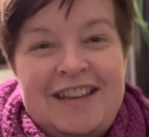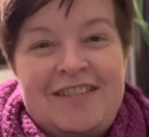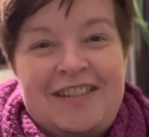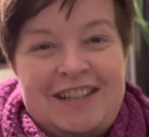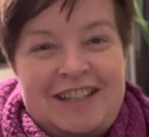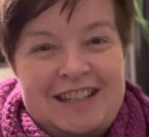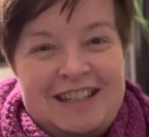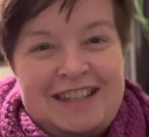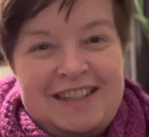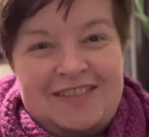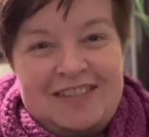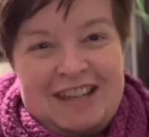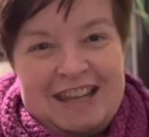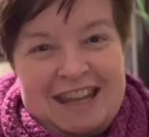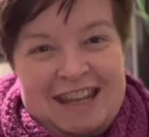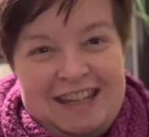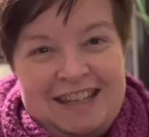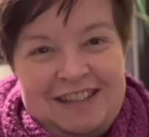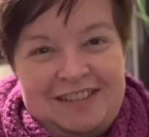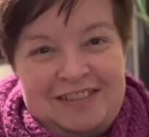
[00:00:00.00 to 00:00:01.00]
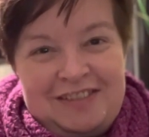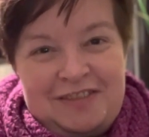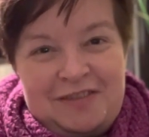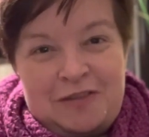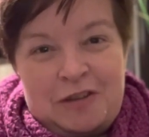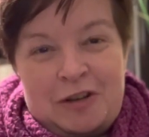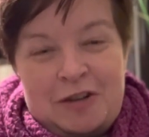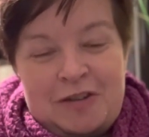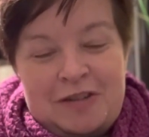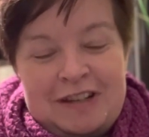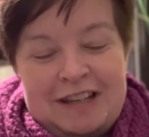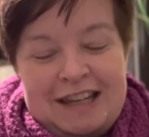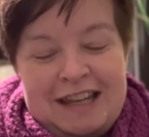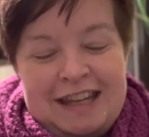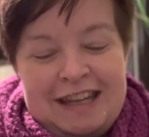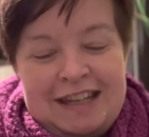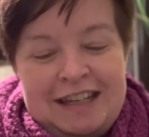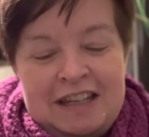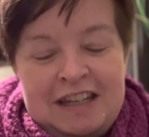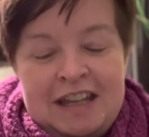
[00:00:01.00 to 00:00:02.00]
is the lake, the local
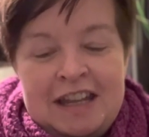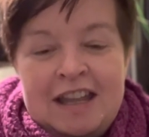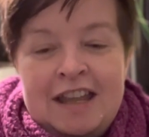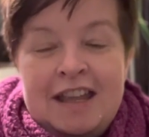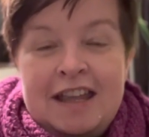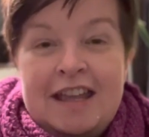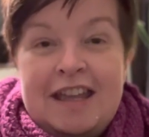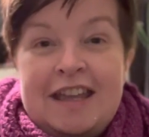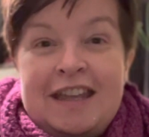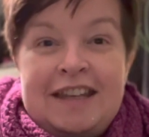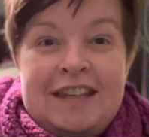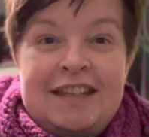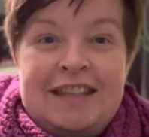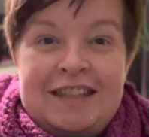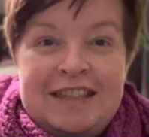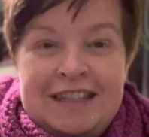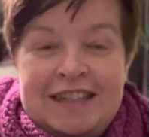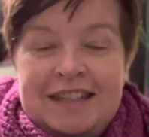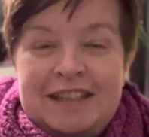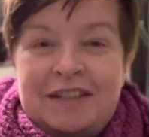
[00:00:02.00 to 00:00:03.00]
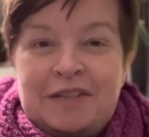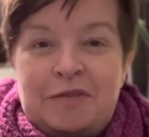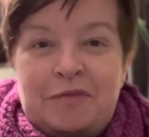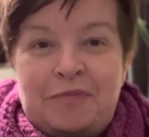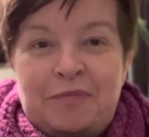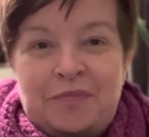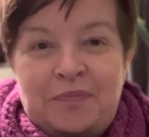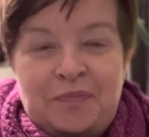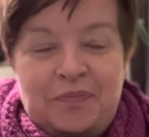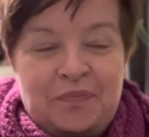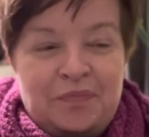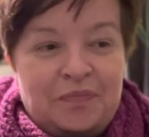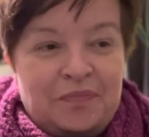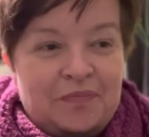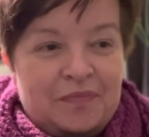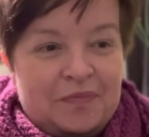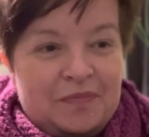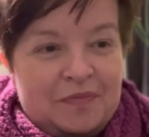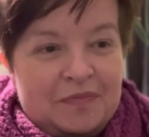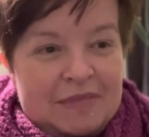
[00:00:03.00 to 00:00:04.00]
lake. And
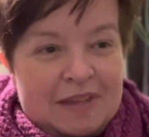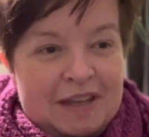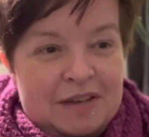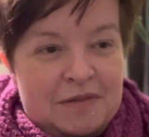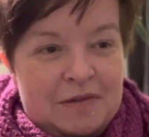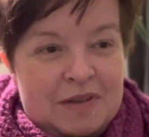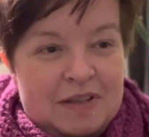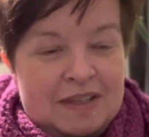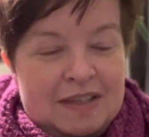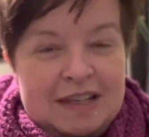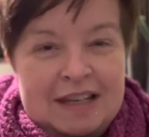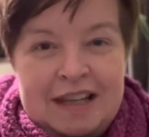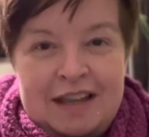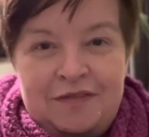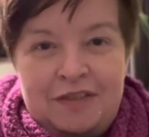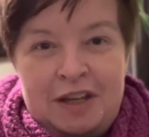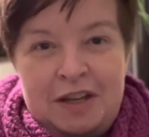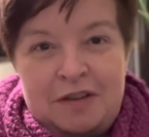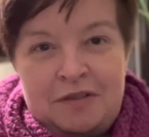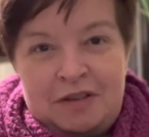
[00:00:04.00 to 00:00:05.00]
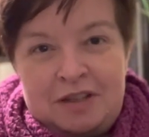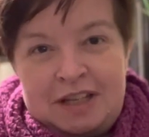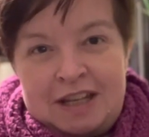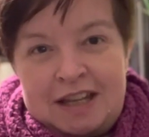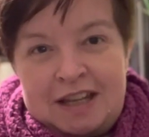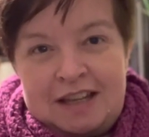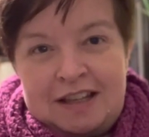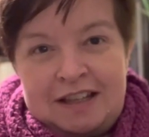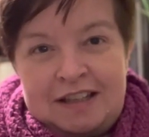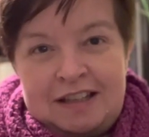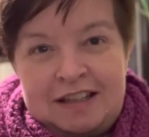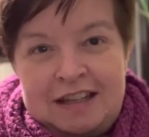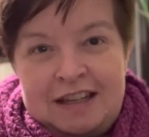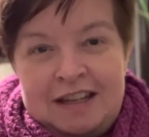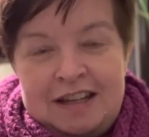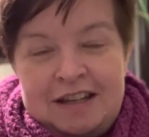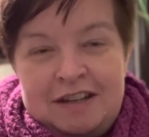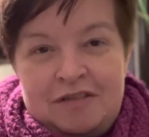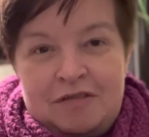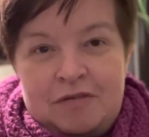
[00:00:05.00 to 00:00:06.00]
it was a lovely hotel
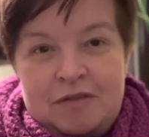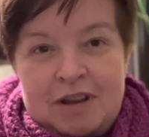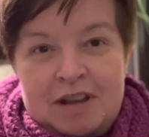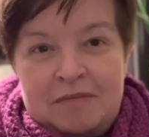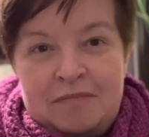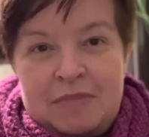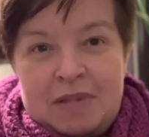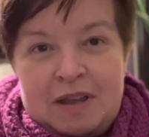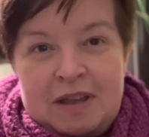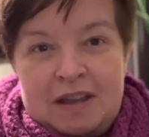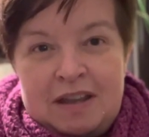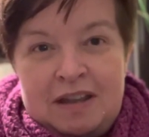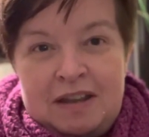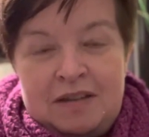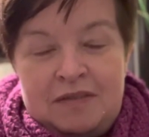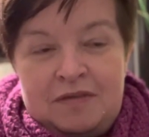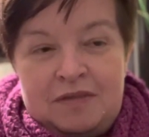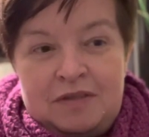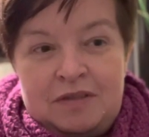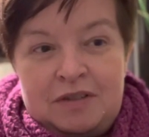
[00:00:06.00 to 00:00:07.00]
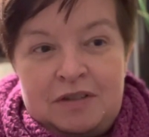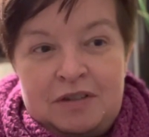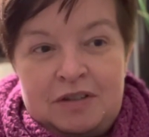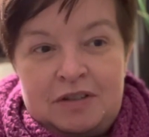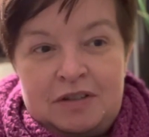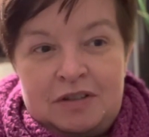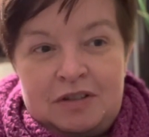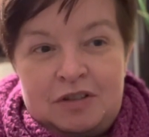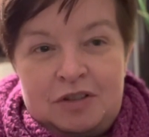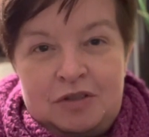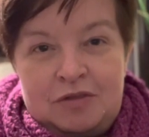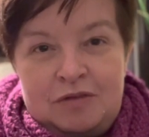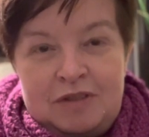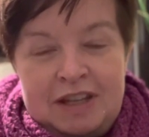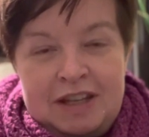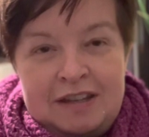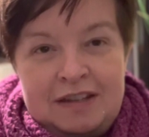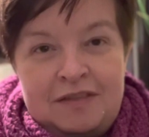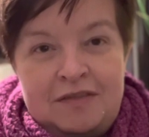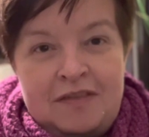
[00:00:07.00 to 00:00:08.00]
run by the
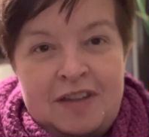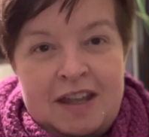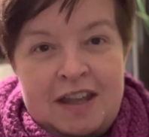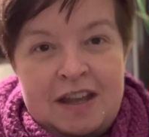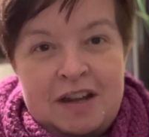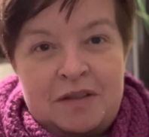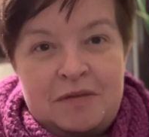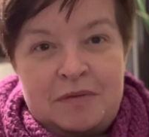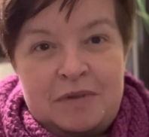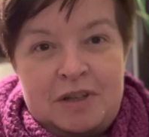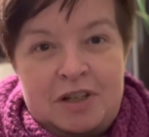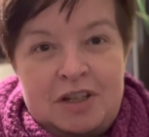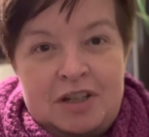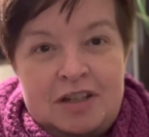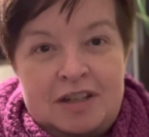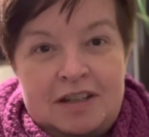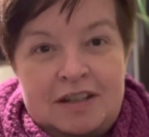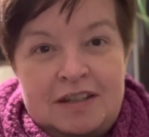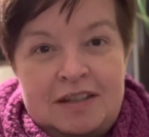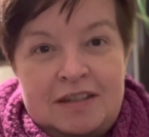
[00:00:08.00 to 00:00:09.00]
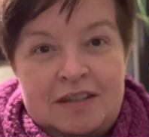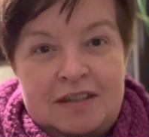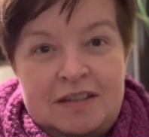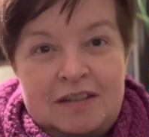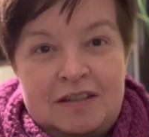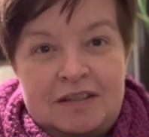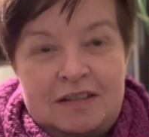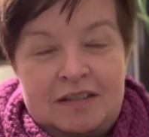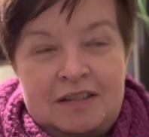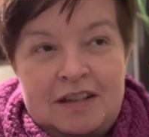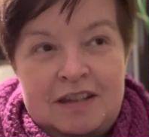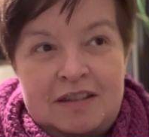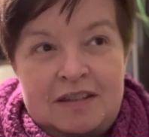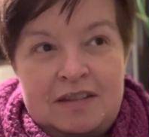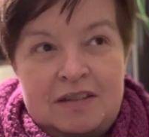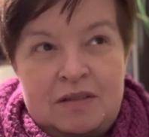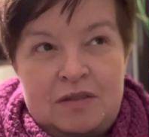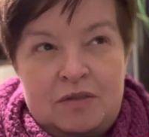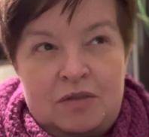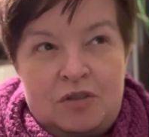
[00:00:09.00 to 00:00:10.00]
Studierendenwerk, which is an
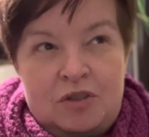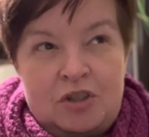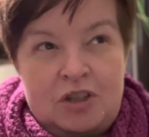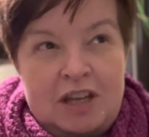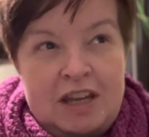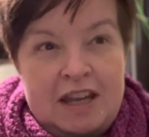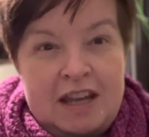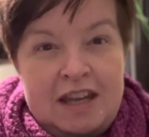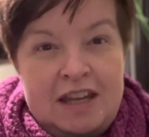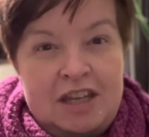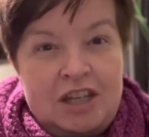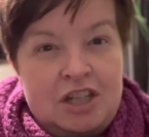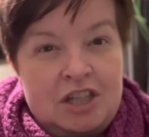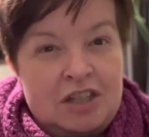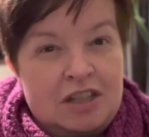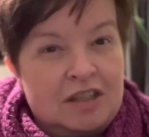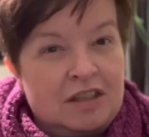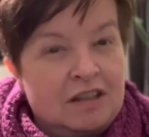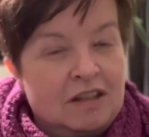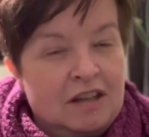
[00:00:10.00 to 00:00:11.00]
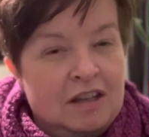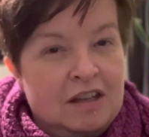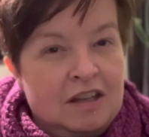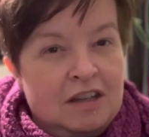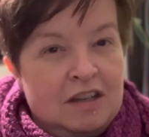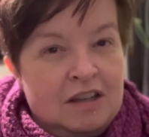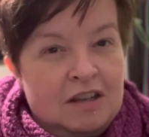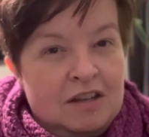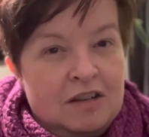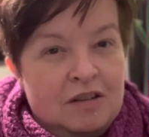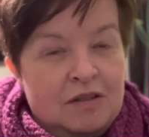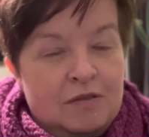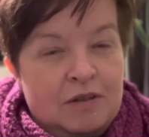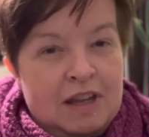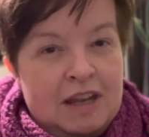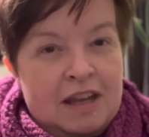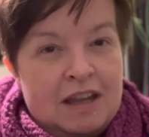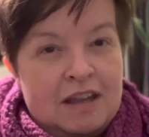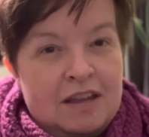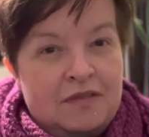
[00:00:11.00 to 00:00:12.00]
association
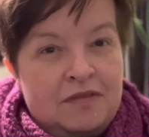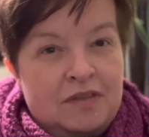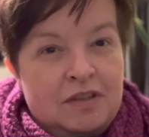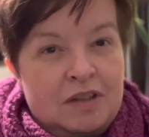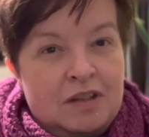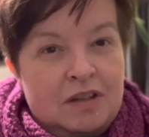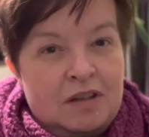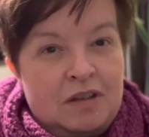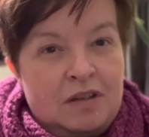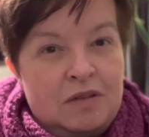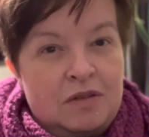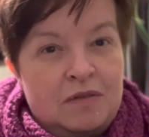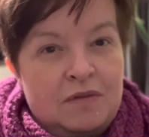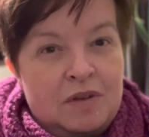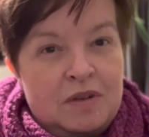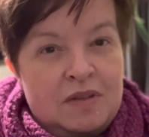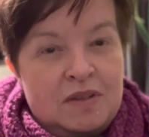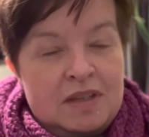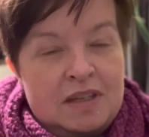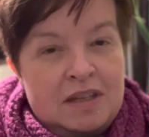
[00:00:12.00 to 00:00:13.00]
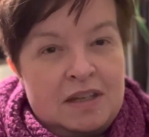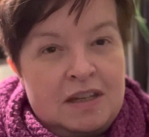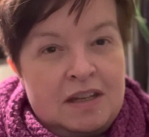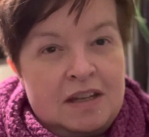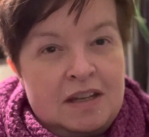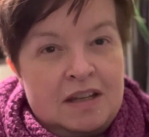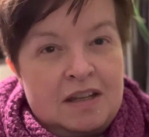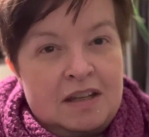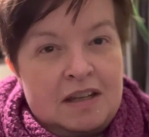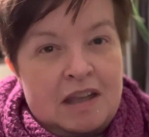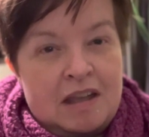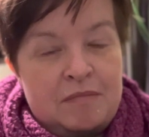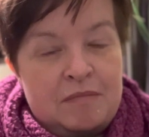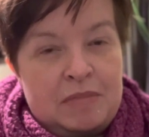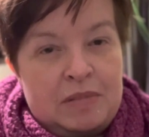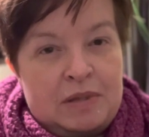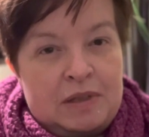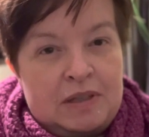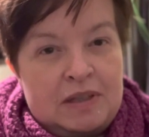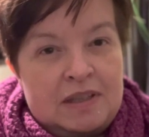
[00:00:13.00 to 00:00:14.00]
looking after university
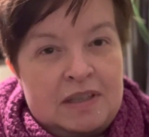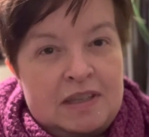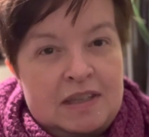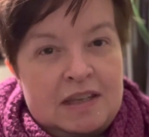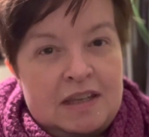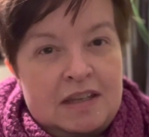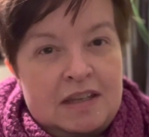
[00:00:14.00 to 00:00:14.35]
campus,